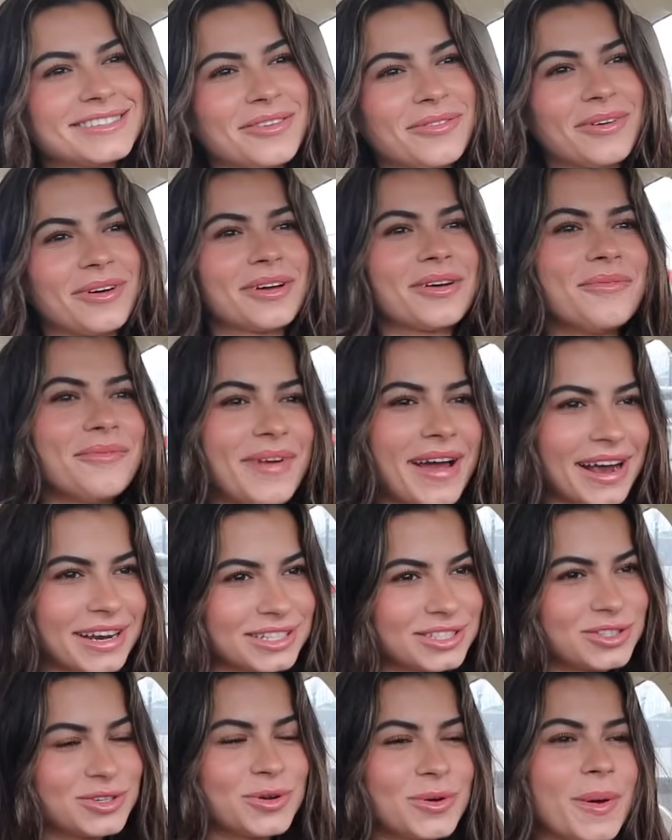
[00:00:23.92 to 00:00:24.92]
Welcome back
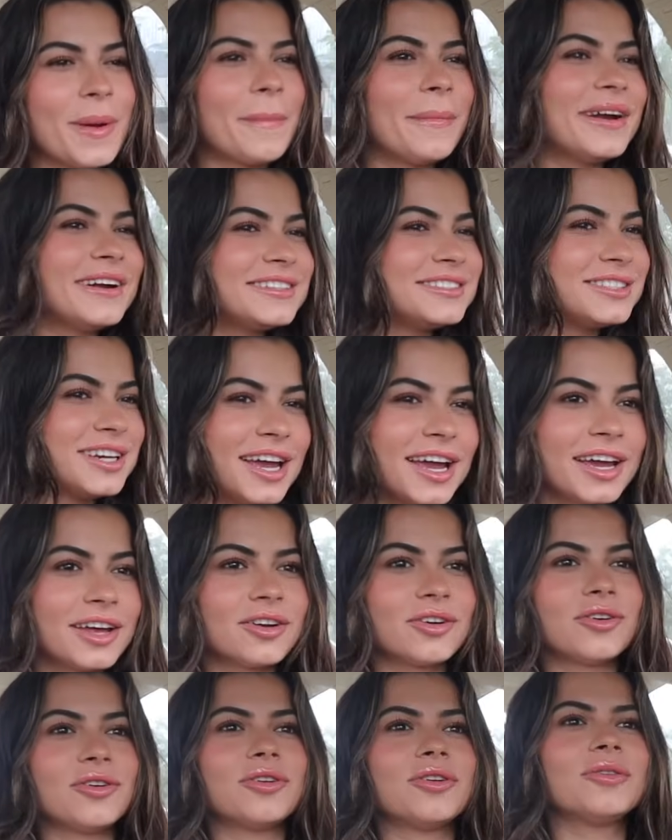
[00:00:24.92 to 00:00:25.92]
to my
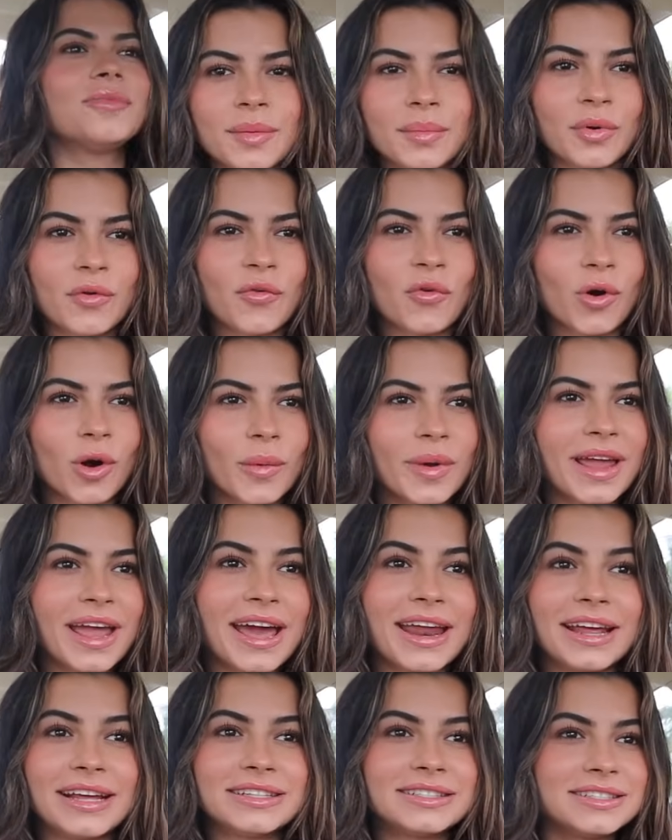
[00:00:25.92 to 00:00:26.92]
channel. Before we
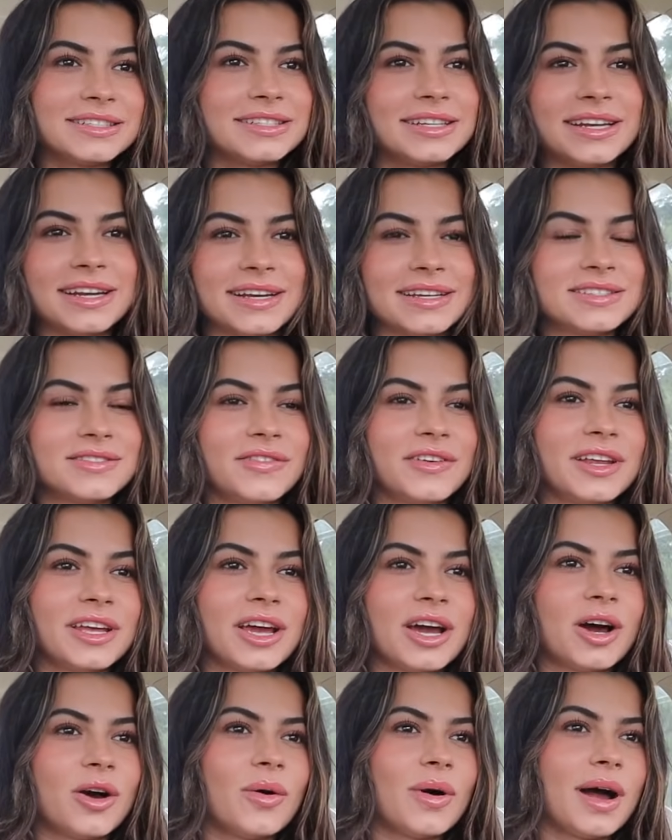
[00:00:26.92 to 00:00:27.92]
get into today's
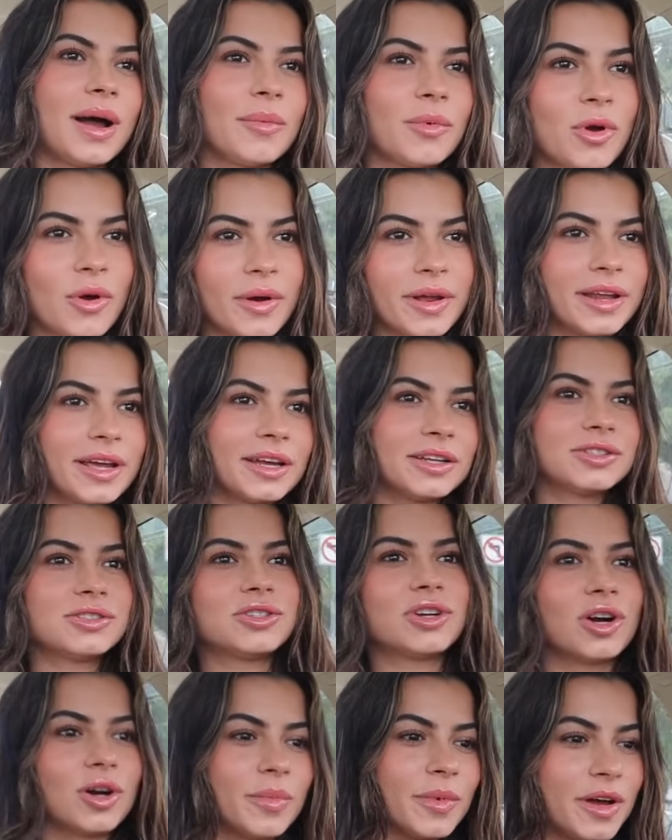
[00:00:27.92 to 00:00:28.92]
video, I'm going to get
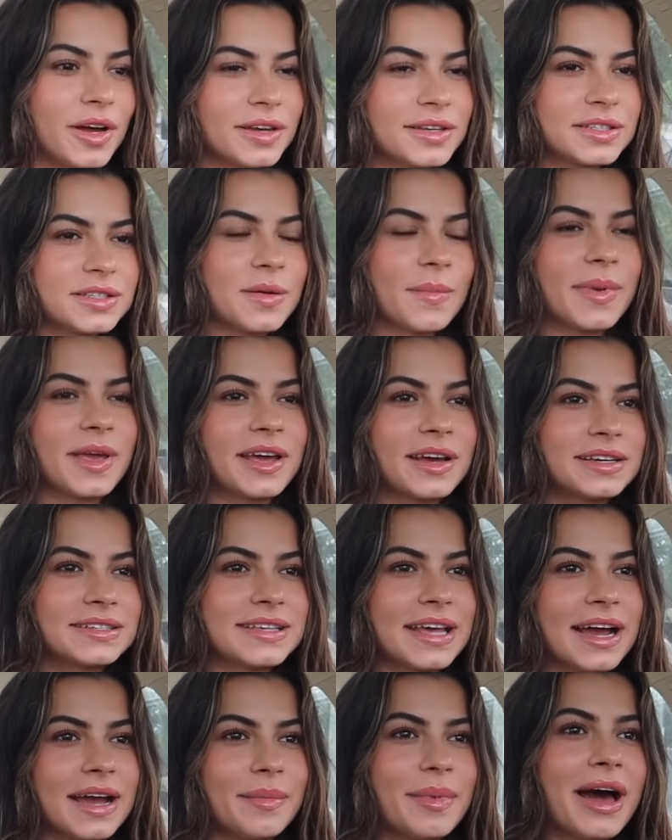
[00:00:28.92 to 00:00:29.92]
Starbucks because
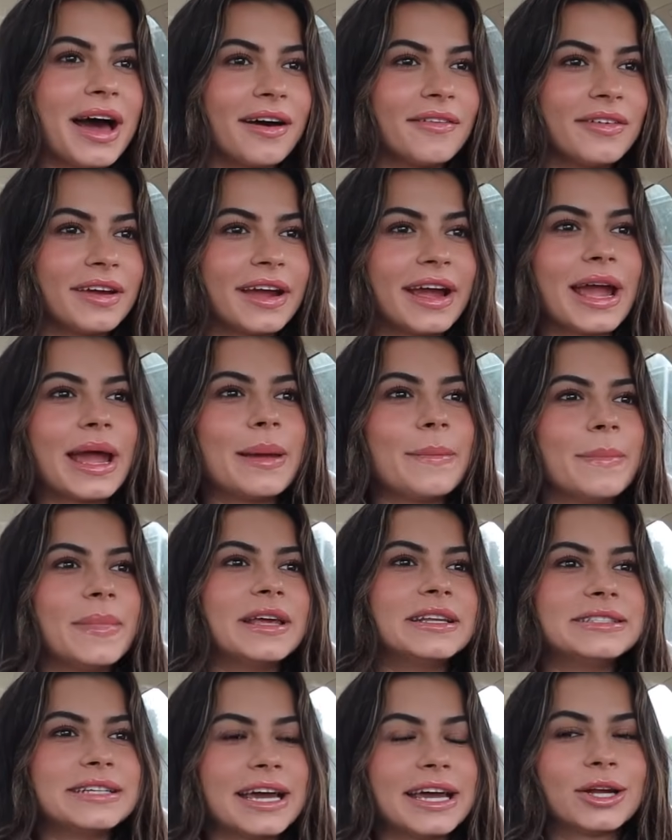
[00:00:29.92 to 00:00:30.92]
I'm having a
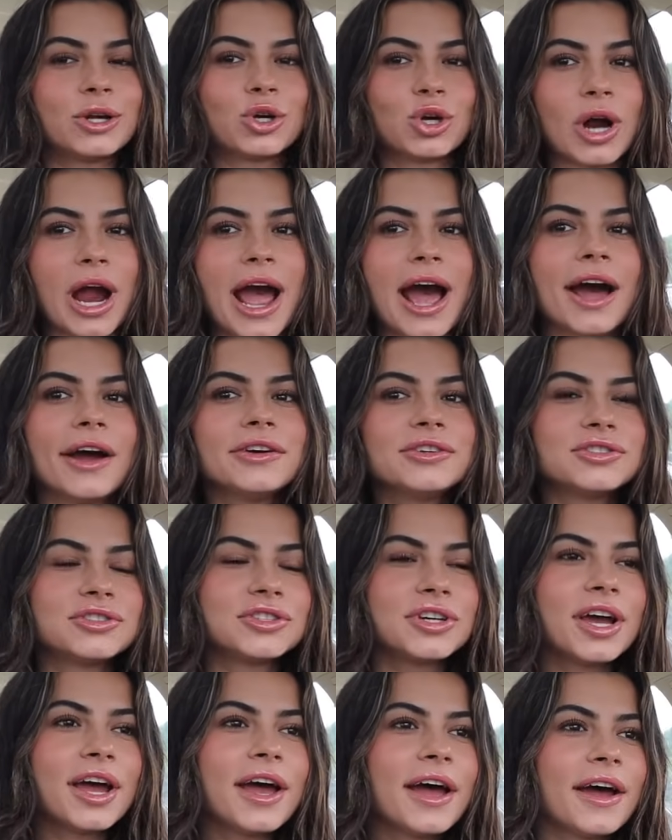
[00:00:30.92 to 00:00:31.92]
midday
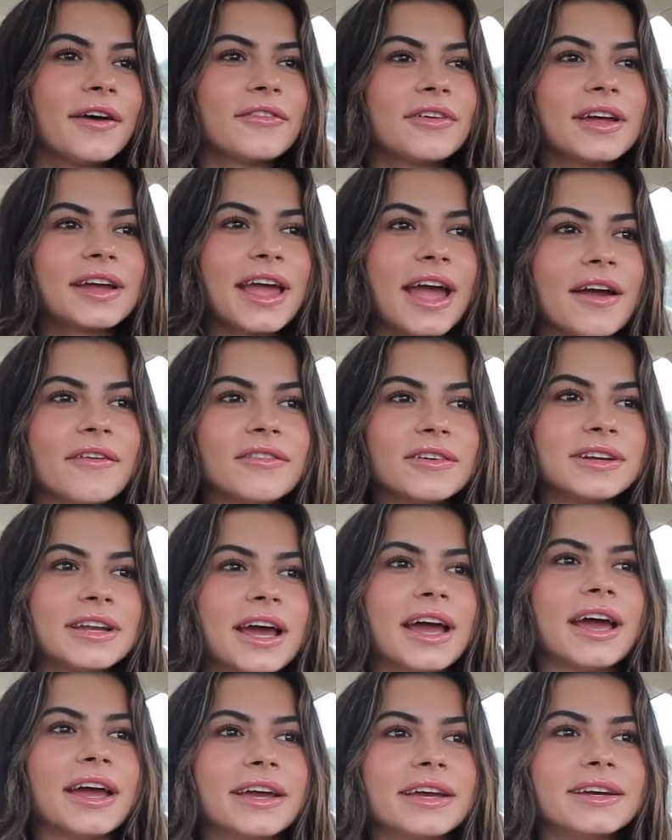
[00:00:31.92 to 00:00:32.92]
crash. I feel like every
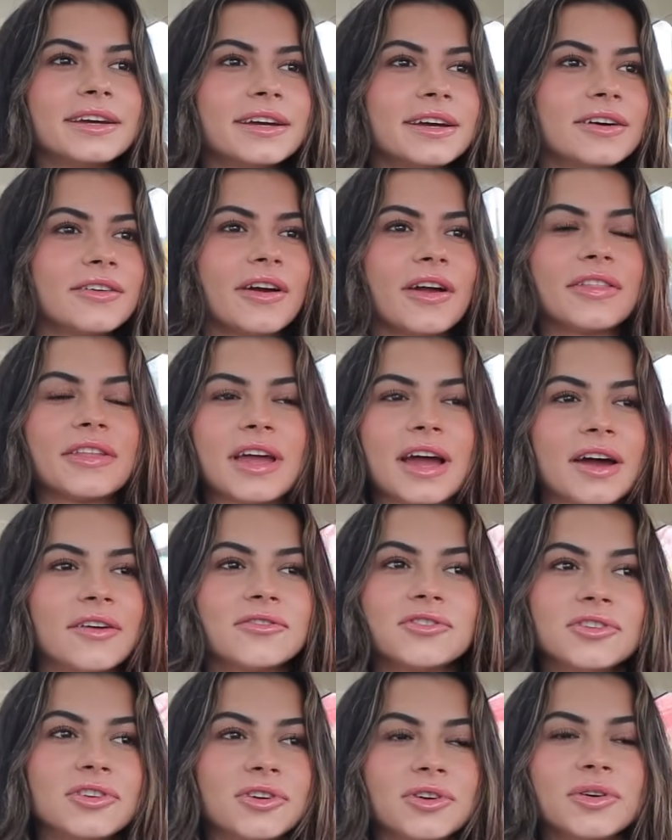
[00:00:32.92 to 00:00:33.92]
day around the
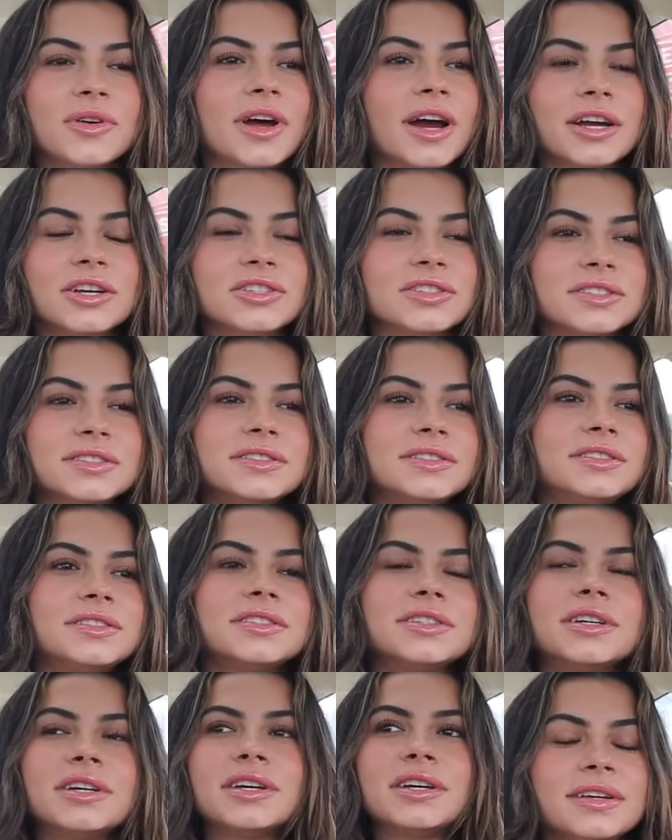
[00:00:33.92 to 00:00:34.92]
afternoon, I
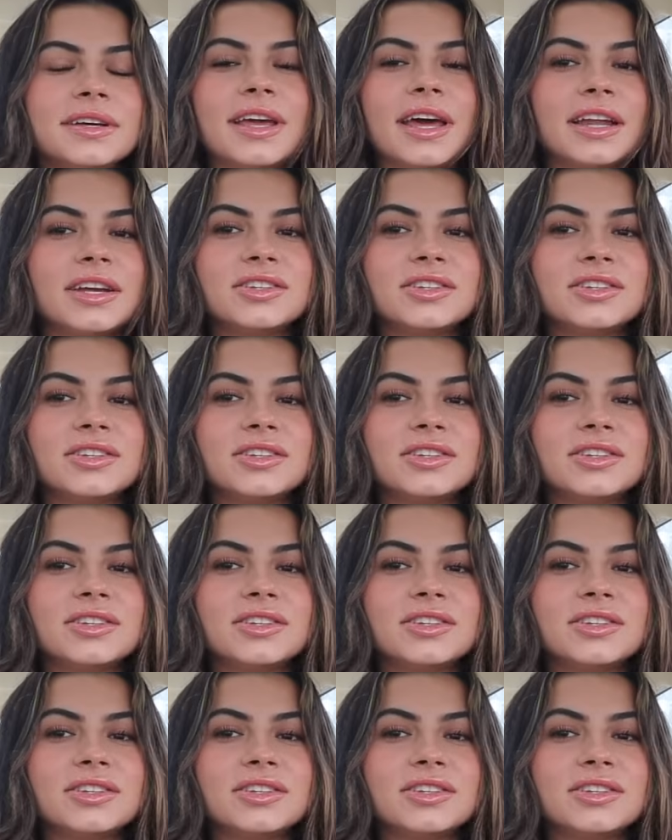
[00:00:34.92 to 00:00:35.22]
just get